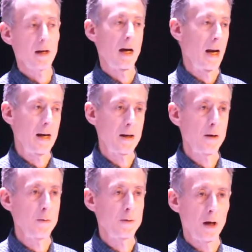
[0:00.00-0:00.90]
and any
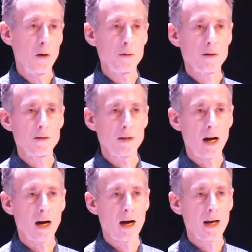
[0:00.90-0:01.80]
who don't
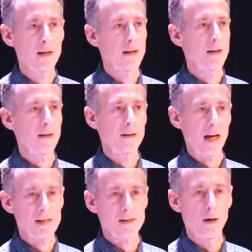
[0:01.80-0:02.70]
die
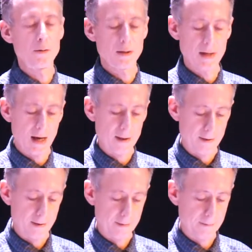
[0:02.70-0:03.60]
get stoned to death
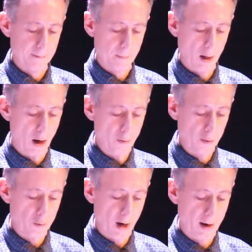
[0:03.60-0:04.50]
on
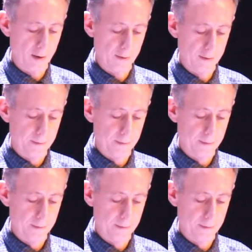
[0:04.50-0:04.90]
the ground.